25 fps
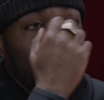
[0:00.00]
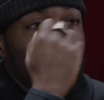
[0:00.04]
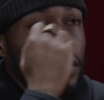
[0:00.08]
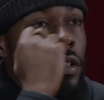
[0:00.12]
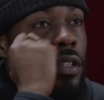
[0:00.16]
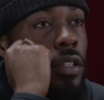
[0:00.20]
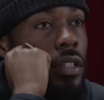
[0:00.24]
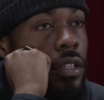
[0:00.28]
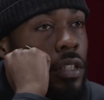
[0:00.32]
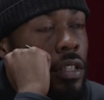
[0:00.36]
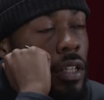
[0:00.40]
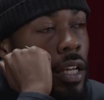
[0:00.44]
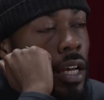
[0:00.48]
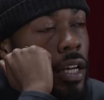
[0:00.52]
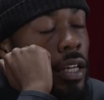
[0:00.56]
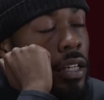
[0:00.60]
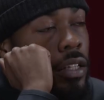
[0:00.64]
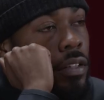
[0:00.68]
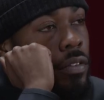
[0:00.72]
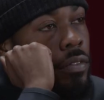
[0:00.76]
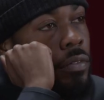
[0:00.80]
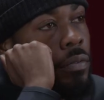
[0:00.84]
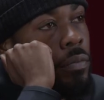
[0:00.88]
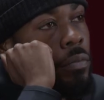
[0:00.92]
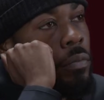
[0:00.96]
It's, it's the only like,
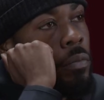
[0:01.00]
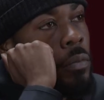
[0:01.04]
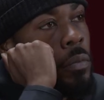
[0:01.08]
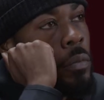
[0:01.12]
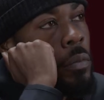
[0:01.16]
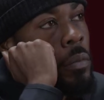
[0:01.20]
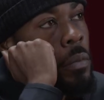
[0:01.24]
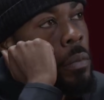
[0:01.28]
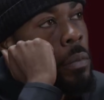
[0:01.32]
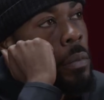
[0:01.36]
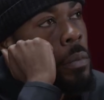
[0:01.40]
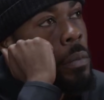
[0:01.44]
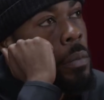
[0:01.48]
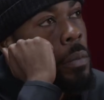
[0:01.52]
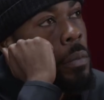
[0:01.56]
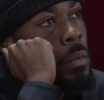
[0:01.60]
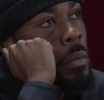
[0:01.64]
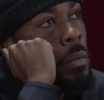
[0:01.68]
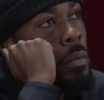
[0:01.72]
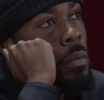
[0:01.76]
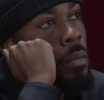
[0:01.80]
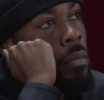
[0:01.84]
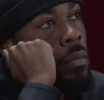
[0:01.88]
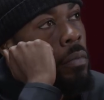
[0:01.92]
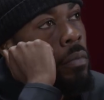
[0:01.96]
mammal that lays eggs,
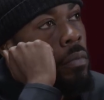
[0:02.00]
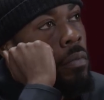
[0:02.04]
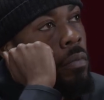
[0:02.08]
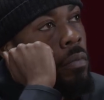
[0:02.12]
right?